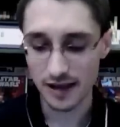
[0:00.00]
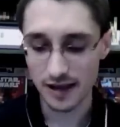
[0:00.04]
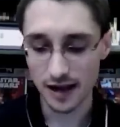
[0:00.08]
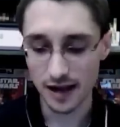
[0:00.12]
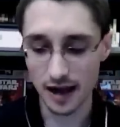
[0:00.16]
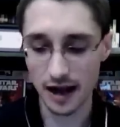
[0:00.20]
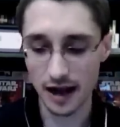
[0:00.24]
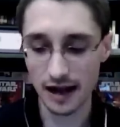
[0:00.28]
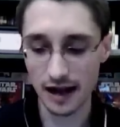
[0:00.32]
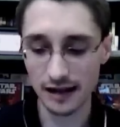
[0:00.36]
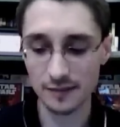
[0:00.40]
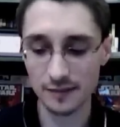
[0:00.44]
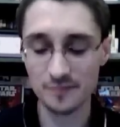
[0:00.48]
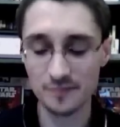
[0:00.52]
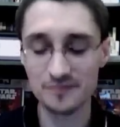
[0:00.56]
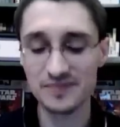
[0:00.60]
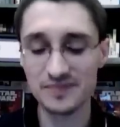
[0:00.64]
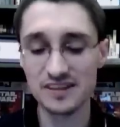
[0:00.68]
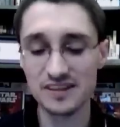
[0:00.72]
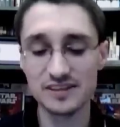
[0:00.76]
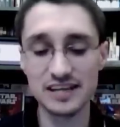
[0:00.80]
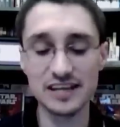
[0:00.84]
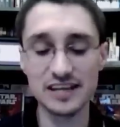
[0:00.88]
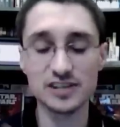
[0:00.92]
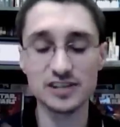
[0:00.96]

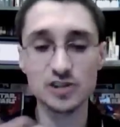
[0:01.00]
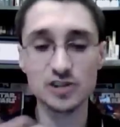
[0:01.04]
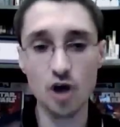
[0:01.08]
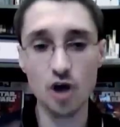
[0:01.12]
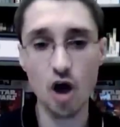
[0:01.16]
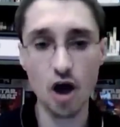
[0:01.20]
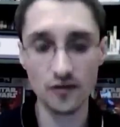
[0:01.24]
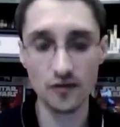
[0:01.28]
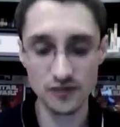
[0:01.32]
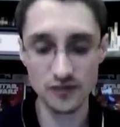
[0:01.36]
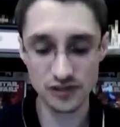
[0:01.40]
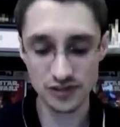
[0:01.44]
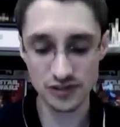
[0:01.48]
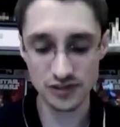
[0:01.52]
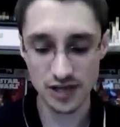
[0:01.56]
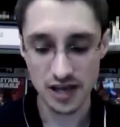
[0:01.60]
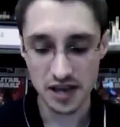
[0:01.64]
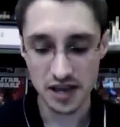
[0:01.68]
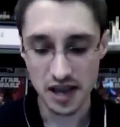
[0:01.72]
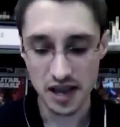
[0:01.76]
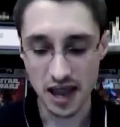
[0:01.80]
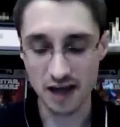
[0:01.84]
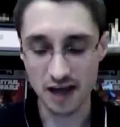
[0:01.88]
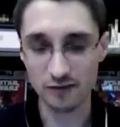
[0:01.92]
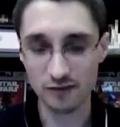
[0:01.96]
The Toffs
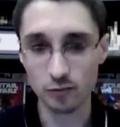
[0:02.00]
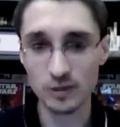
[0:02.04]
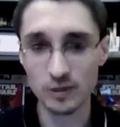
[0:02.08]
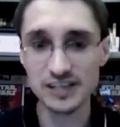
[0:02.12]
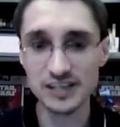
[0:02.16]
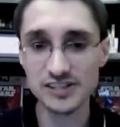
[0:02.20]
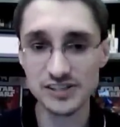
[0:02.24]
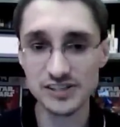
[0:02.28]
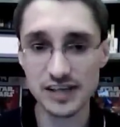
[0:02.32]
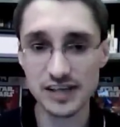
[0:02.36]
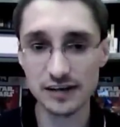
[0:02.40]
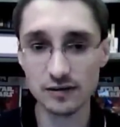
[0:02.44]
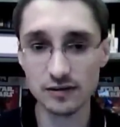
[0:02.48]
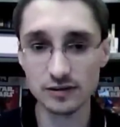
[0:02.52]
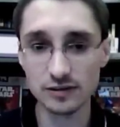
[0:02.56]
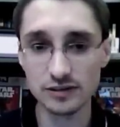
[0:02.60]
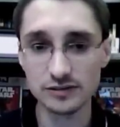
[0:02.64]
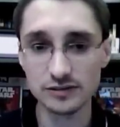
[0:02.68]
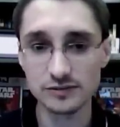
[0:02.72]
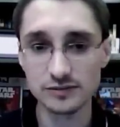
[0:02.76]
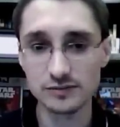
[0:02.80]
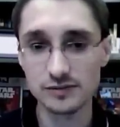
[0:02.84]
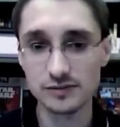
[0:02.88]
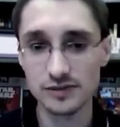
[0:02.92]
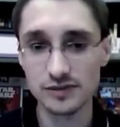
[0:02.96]
have resettled
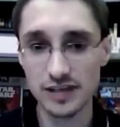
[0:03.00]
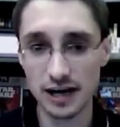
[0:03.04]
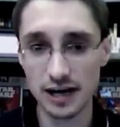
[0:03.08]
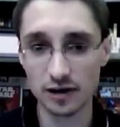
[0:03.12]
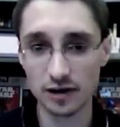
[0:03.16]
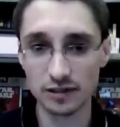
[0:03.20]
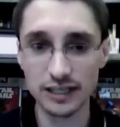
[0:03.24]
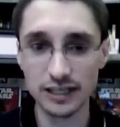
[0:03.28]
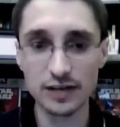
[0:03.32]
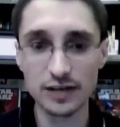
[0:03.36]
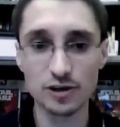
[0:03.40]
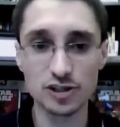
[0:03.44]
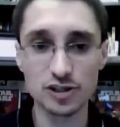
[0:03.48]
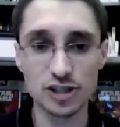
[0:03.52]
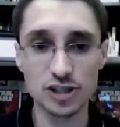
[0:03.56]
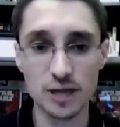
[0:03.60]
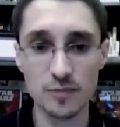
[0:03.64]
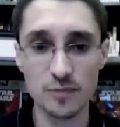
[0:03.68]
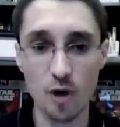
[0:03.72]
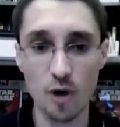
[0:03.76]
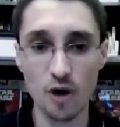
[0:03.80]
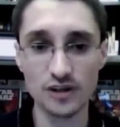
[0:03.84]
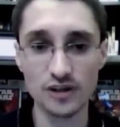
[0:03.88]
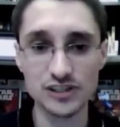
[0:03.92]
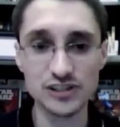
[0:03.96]
their leadership
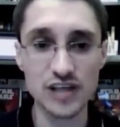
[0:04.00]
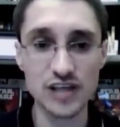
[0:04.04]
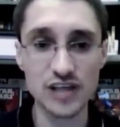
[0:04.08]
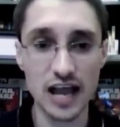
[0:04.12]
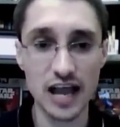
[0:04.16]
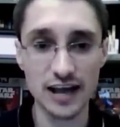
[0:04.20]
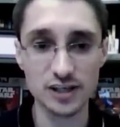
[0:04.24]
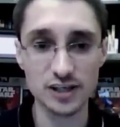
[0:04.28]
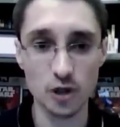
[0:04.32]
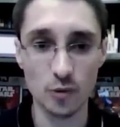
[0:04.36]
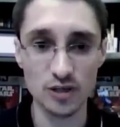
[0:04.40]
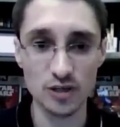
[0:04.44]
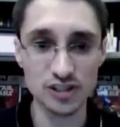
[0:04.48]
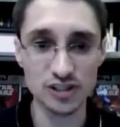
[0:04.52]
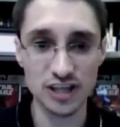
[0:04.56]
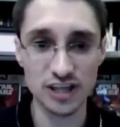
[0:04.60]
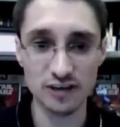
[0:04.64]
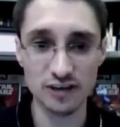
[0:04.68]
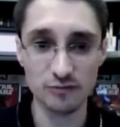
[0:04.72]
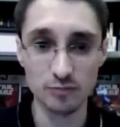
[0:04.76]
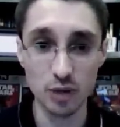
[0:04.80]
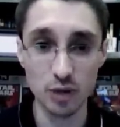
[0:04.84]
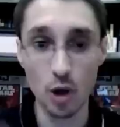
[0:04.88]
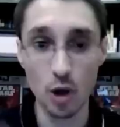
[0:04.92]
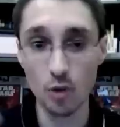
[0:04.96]
on Saijo, which
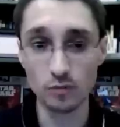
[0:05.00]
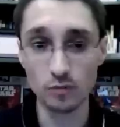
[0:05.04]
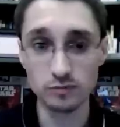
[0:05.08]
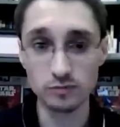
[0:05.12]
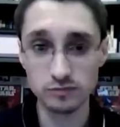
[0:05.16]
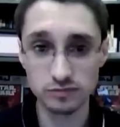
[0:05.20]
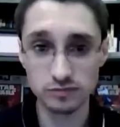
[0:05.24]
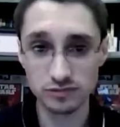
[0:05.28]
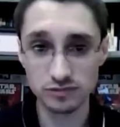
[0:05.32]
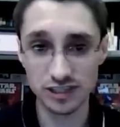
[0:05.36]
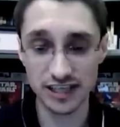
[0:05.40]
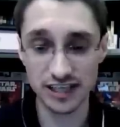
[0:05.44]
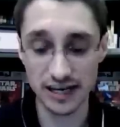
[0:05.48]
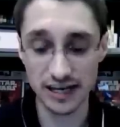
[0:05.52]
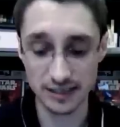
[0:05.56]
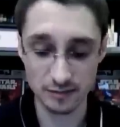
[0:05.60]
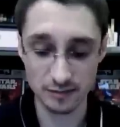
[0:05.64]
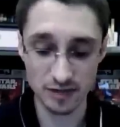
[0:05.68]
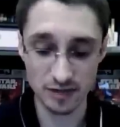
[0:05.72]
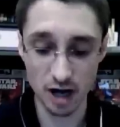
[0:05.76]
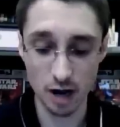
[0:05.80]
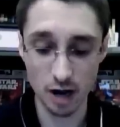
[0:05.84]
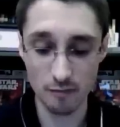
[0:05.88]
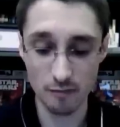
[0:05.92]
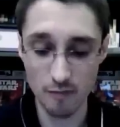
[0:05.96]
they've blown to Kingdom
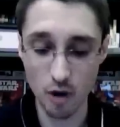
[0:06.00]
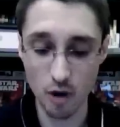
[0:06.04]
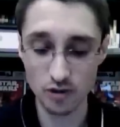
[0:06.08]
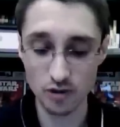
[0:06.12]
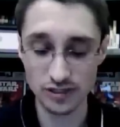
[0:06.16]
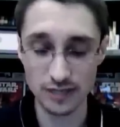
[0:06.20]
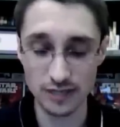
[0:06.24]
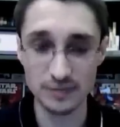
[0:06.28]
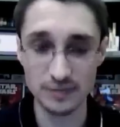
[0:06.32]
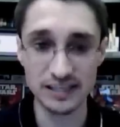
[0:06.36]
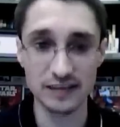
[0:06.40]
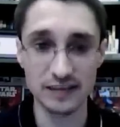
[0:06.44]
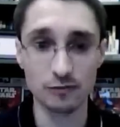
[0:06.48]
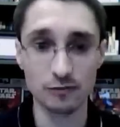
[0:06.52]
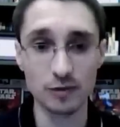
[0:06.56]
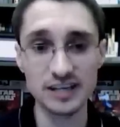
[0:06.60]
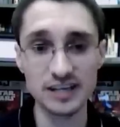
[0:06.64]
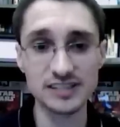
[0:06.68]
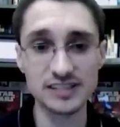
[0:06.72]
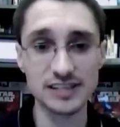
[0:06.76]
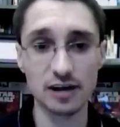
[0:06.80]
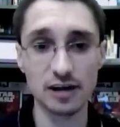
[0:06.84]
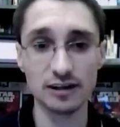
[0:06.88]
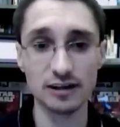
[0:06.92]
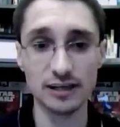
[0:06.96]
Come mostly, but they've
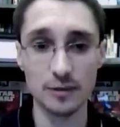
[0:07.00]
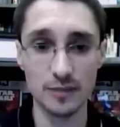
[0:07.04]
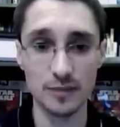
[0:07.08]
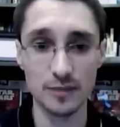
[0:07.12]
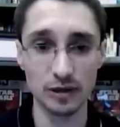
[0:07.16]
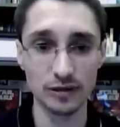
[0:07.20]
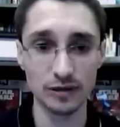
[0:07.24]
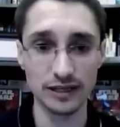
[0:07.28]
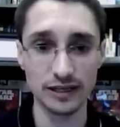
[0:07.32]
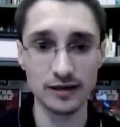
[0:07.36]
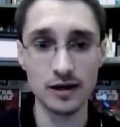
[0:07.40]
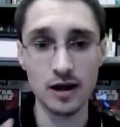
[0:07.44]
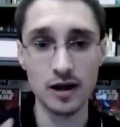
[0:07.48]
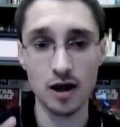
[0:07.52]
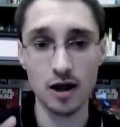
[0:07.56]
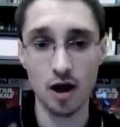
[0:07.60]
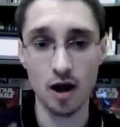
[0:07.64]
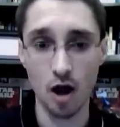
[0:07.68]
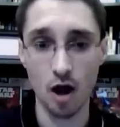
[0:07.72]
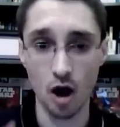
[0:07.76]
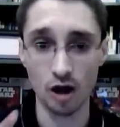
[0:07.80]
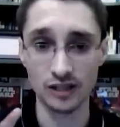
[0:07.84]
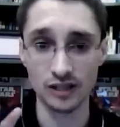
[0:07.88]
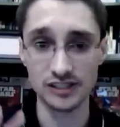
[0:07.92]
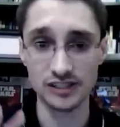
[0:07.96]
resettled in a building
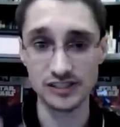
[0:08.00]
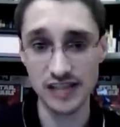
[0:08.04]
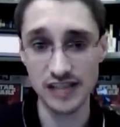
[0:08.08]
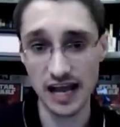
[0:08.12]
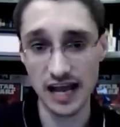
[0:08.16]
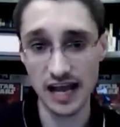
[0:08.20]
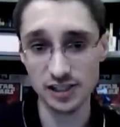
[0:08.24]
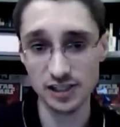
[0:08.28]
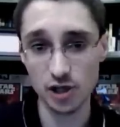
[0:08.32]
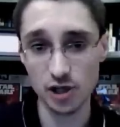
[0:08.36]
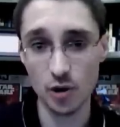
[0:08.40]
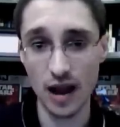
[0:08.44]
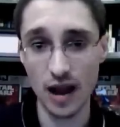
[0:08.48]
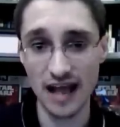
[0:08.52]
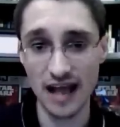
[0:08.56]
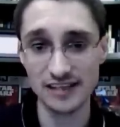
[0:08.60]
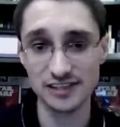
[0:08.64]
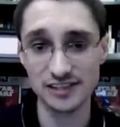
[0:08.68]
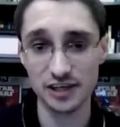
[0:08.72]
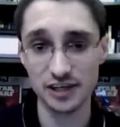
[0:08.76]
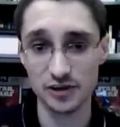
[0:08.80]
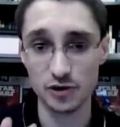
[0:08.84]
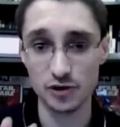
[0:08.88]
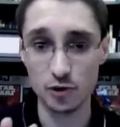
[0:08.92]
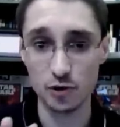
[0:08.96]
on Saijo as
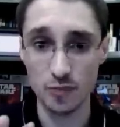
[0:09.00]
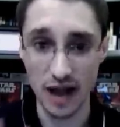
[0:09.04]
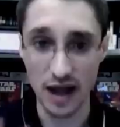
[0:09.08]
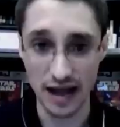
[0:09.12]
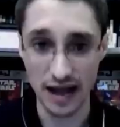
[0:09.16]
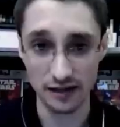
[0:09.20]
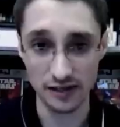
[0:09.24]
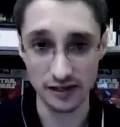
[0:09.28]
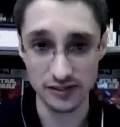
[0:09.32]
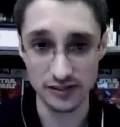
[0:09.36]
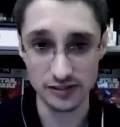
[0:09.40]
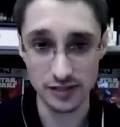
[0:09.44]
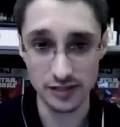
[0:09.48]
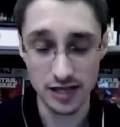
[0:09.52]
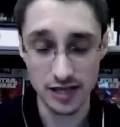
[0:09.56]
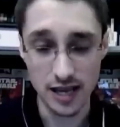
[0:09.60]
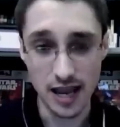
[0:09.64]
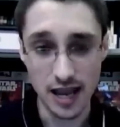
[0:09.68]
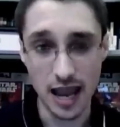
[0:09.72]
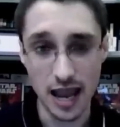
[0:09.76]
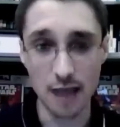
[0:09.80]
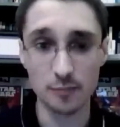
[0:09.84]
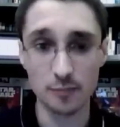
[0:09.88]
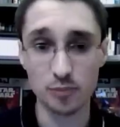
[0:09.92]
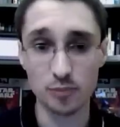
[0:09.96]
their new palace.
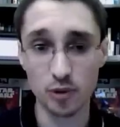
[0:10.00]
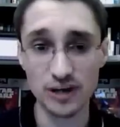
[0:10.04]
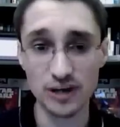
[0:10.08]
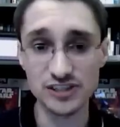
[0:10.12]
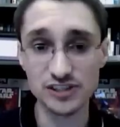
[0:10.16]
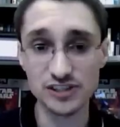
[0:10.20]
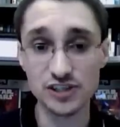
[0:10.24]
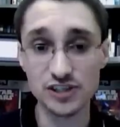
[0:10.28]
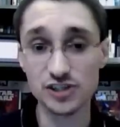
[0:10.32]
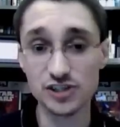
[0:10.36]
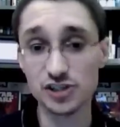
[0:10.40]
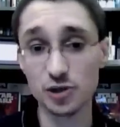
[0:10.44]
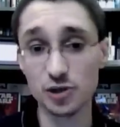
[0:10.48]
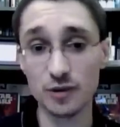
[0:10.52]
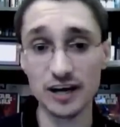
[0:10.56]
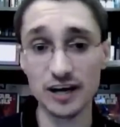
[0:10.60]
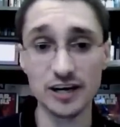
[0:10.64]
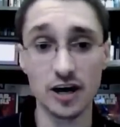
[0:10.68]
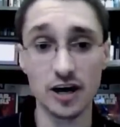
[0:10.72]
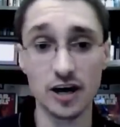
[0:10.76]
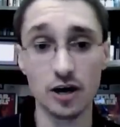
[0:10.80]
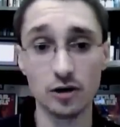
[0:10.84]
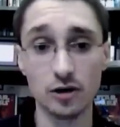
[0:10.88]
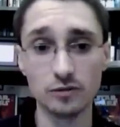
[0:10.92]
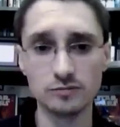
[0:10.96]
And Prince
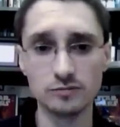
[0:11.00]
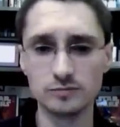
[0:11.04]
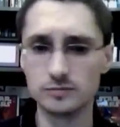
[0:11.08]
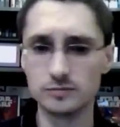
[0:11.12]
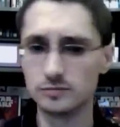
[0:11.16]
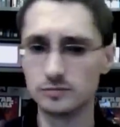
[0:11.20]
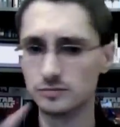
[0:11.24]
Sereno,